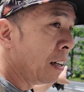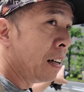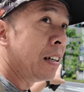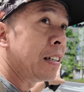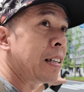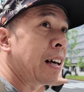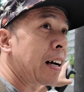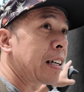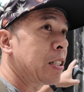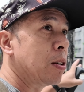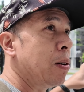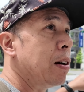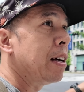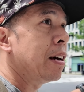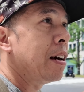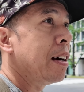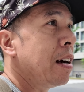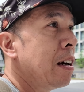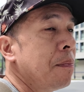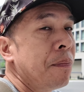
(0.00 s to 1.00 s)
This is
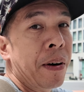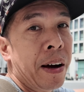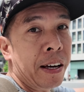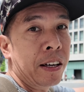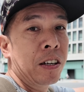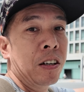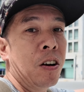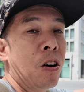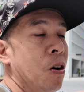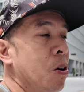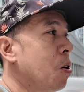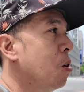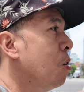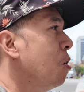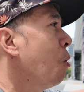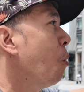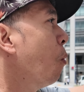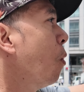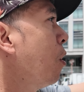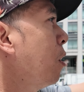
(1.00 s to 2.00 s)
actually, if I go
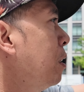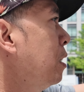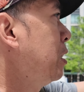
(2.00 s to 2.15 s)
walk